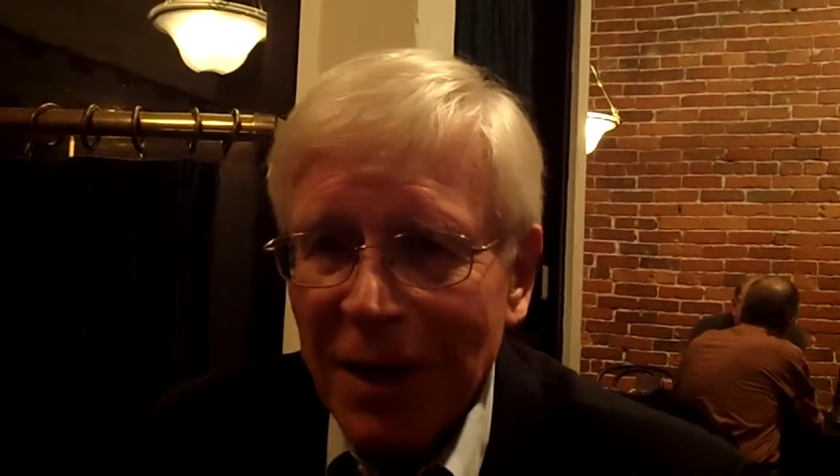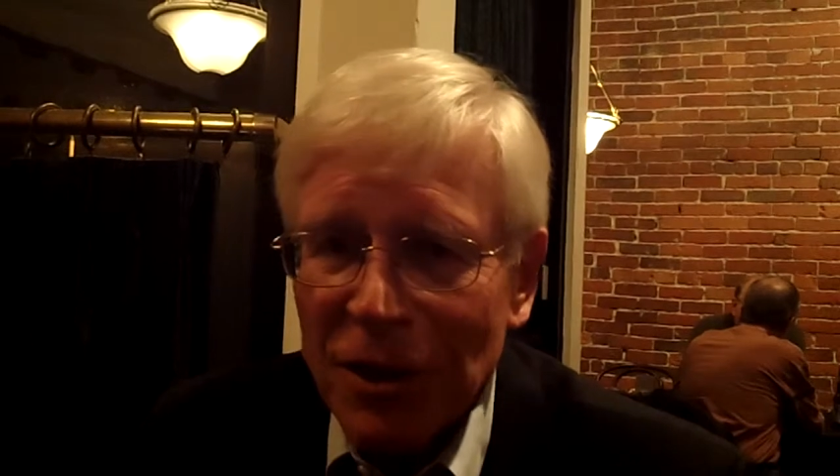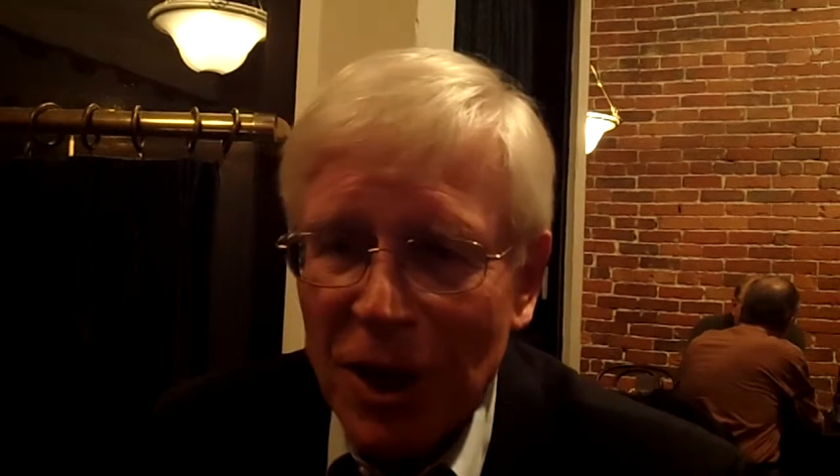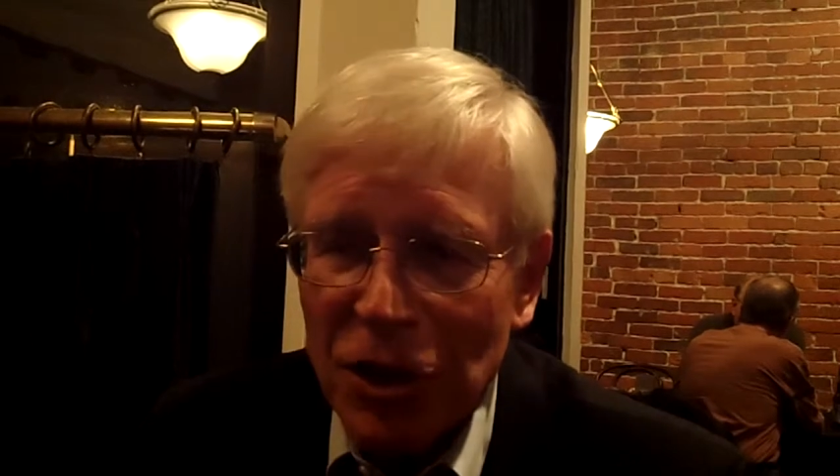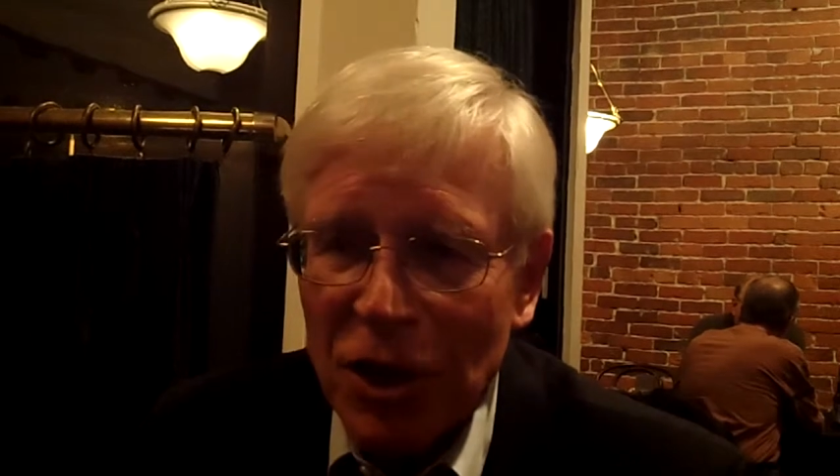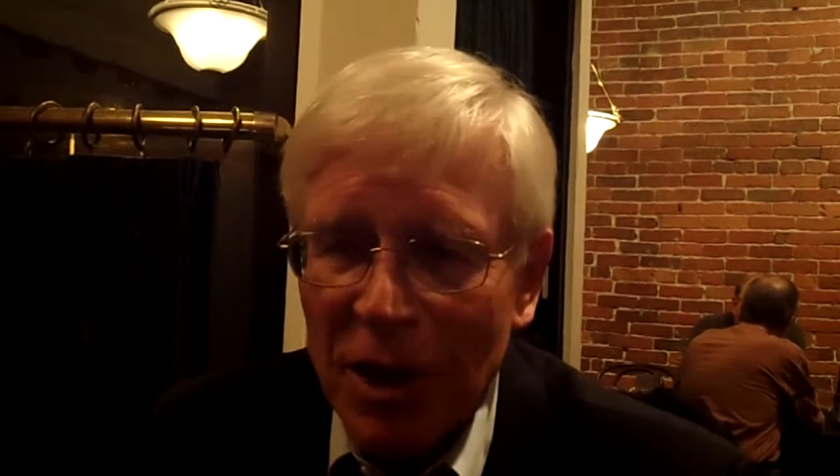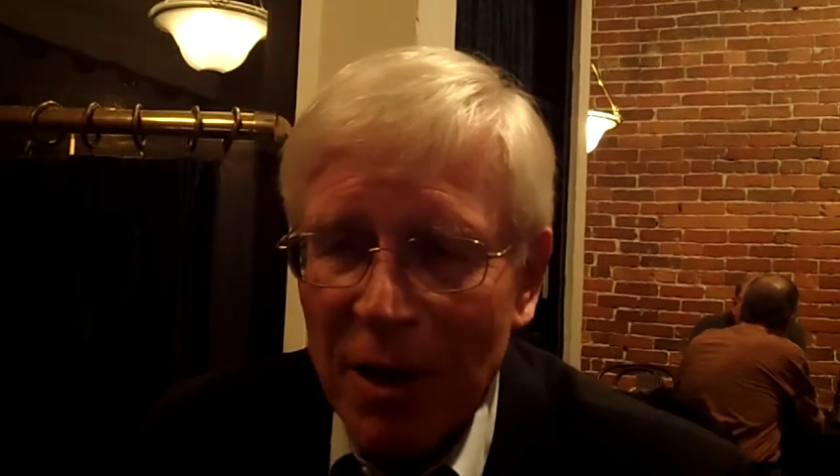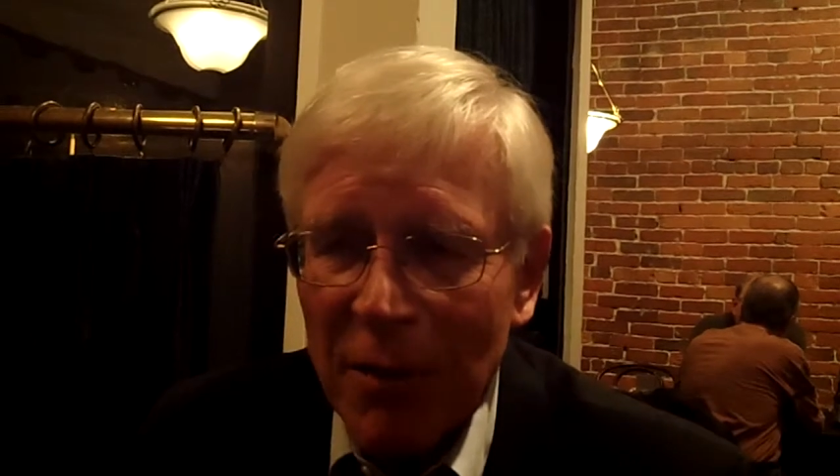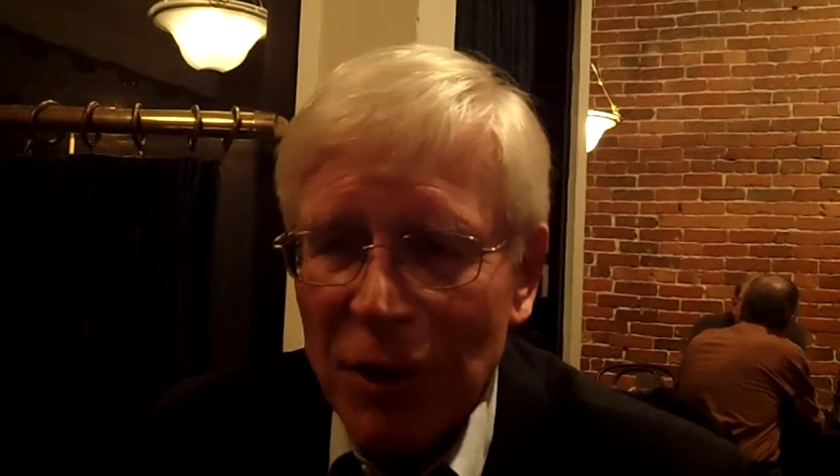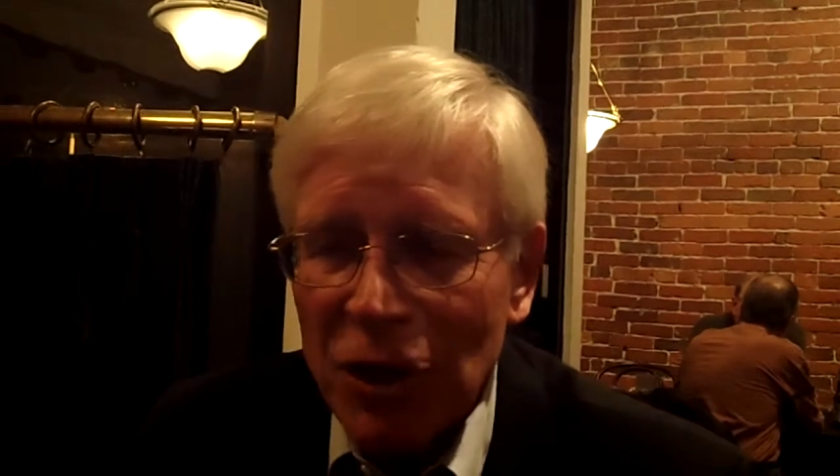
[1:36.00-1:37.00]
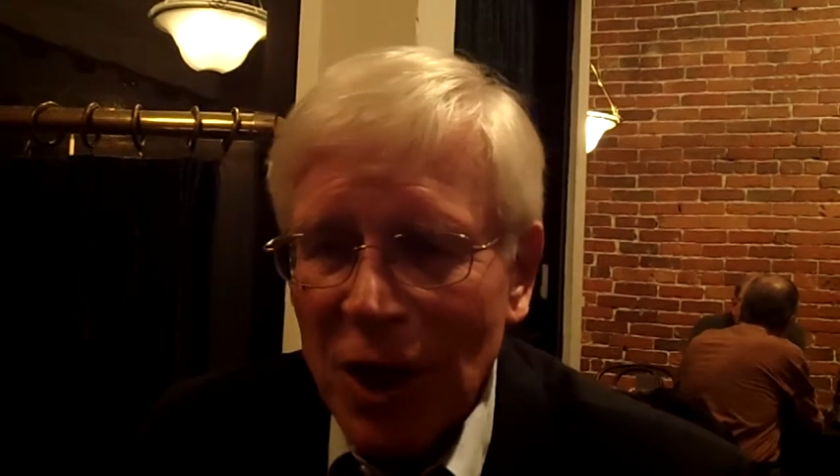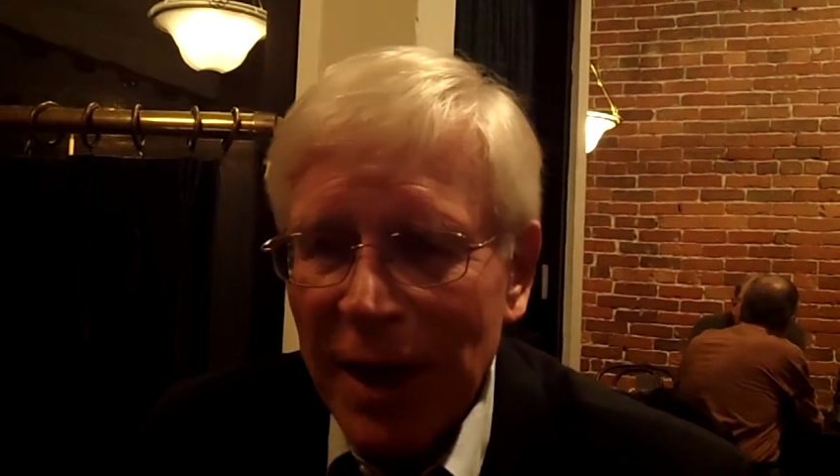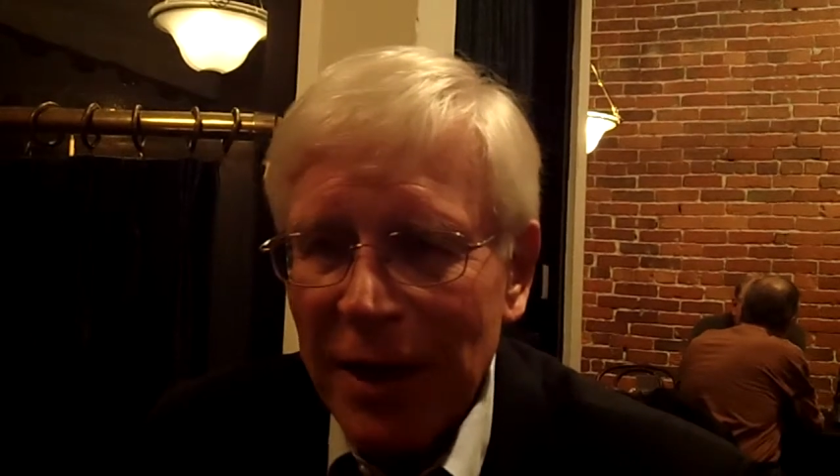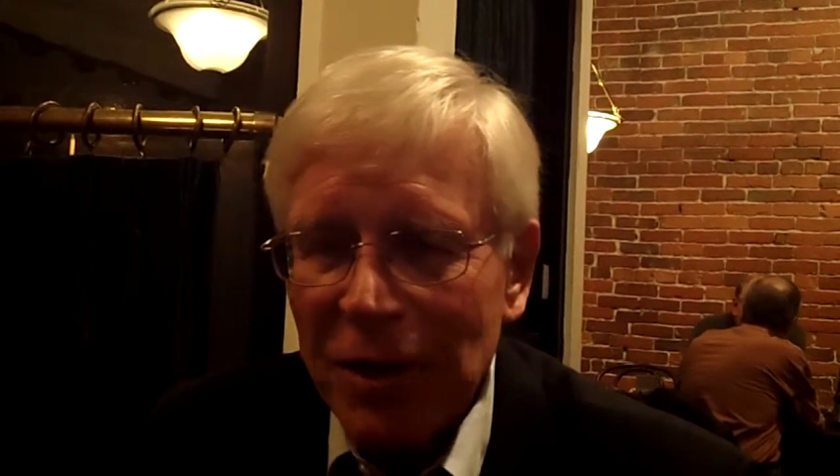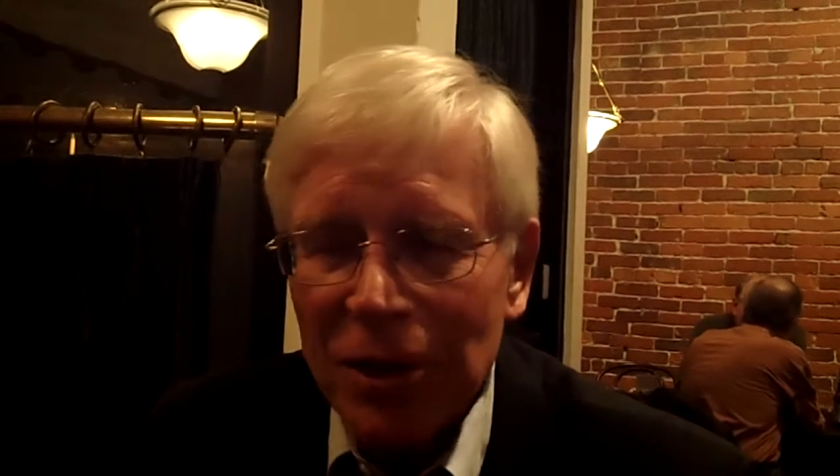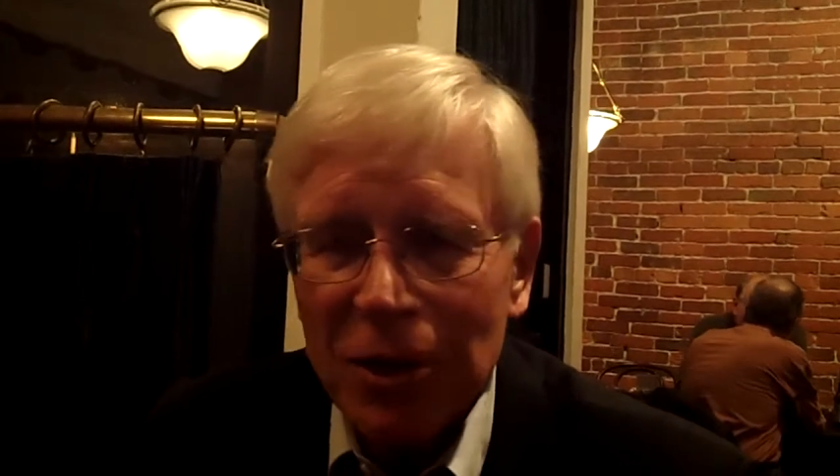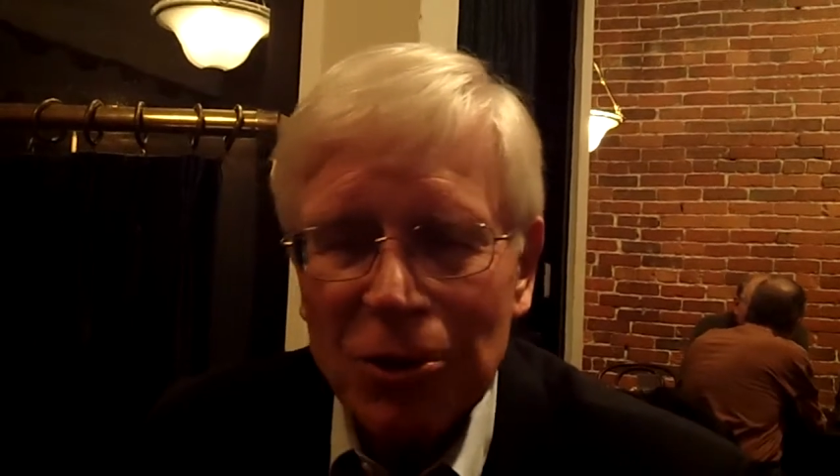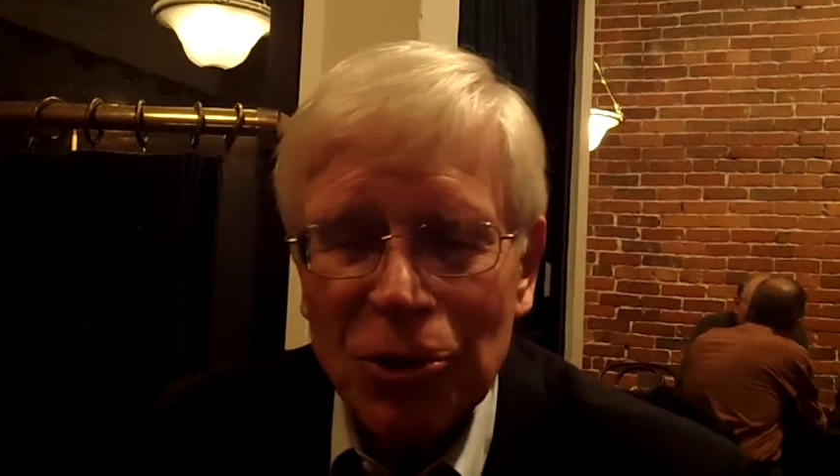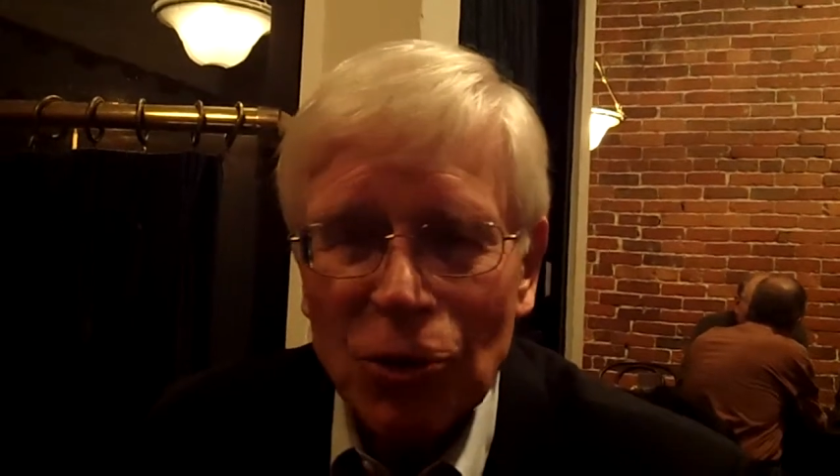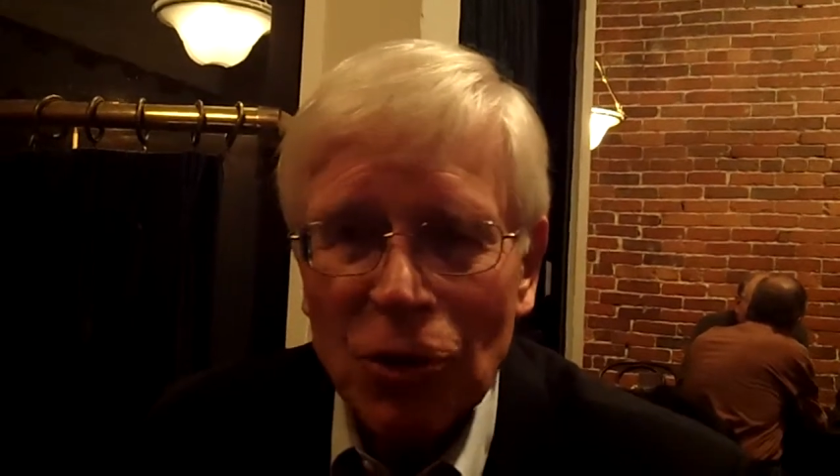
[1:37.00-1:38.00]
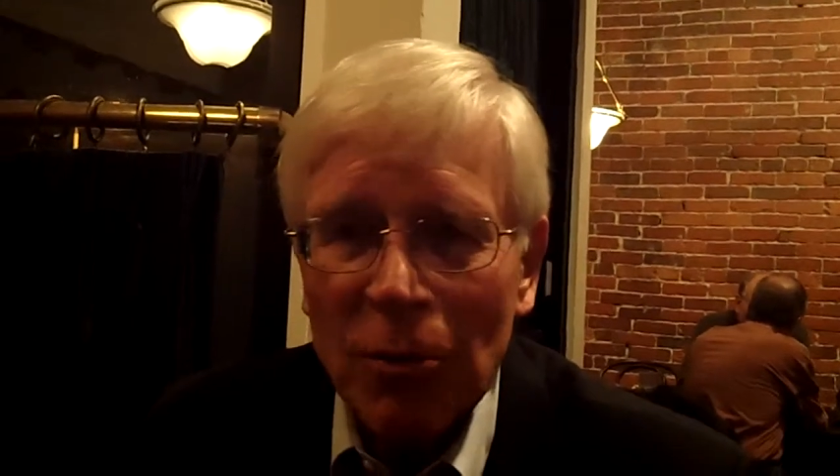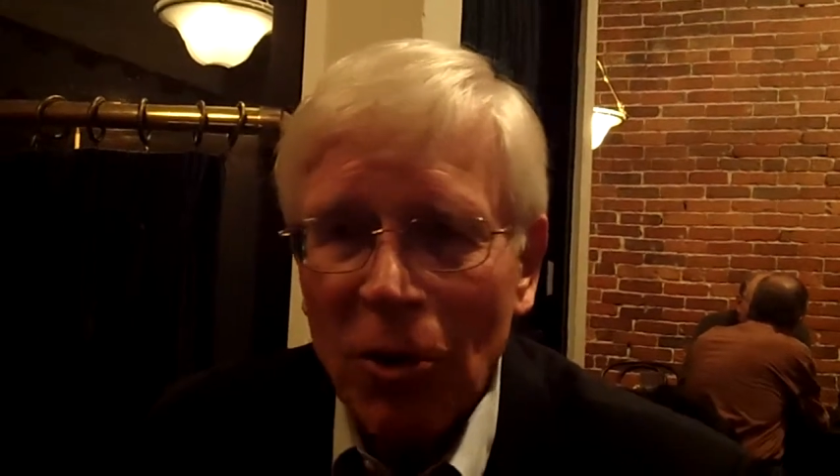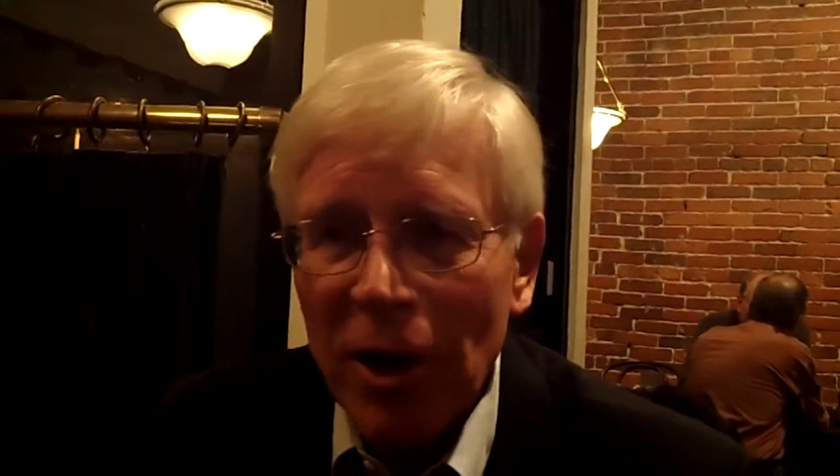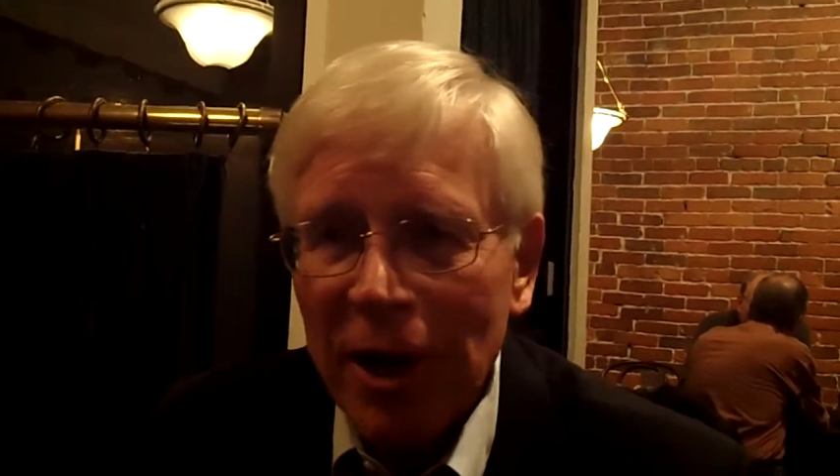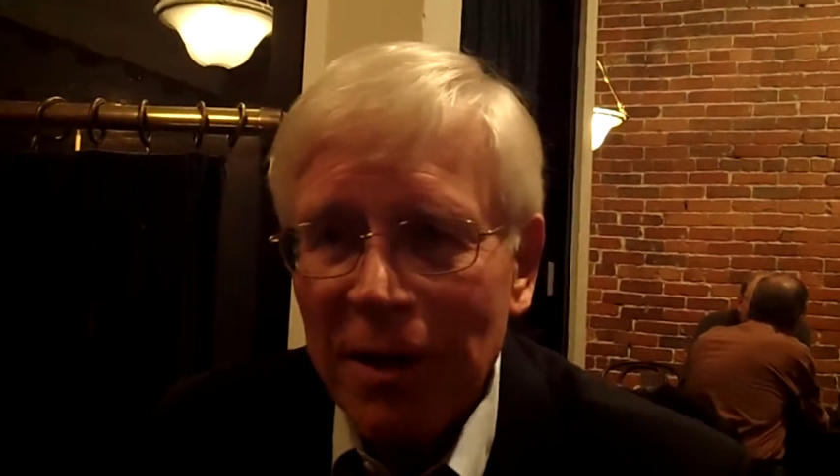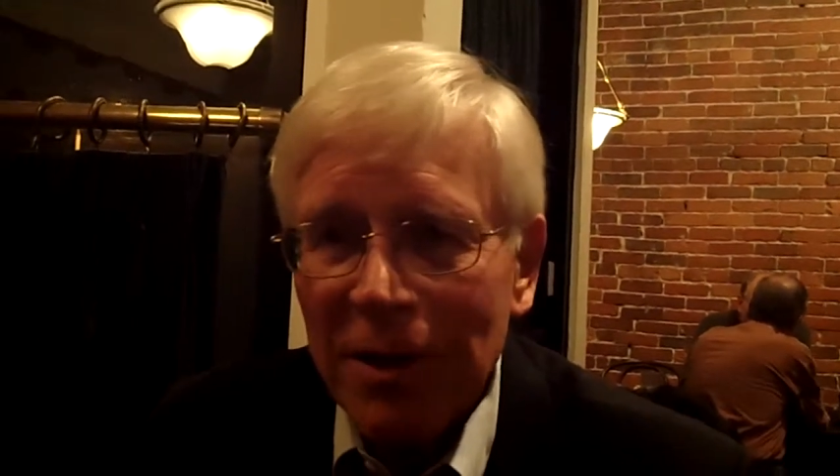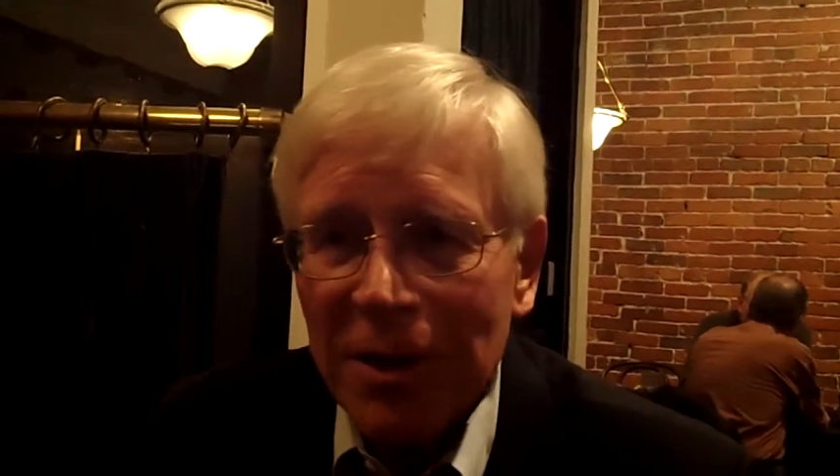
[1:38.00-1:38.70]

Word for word: as an engineering, we studied until 2 in the morning,